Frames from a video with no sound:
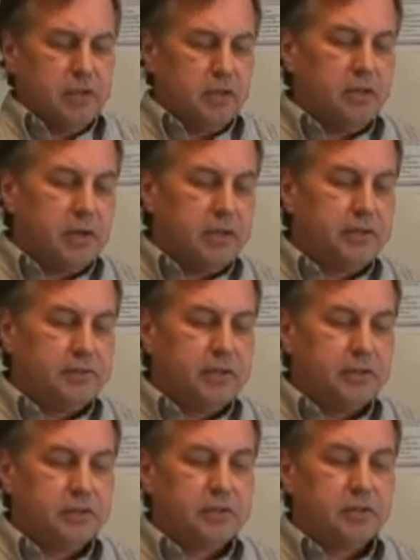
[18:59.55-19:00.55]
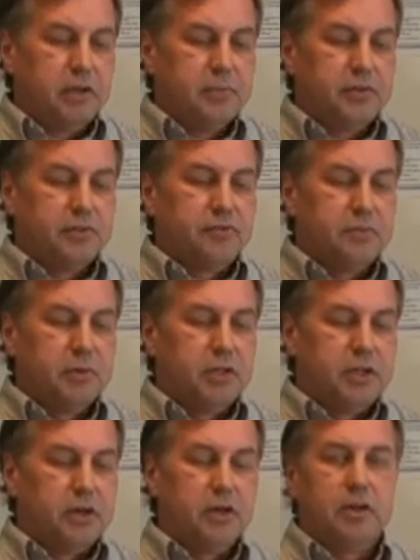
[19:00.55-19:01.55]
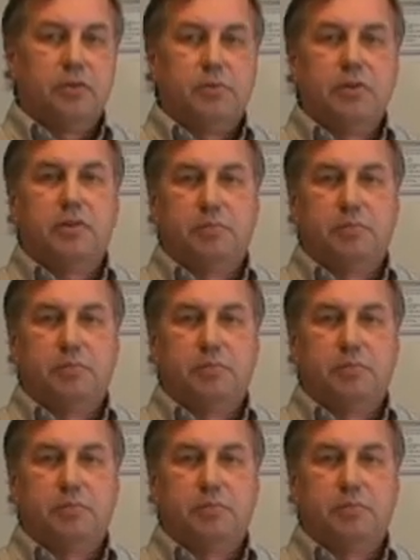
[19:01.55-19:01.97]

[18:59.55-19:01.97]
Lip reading: A lot of these things just come as a familiarity with the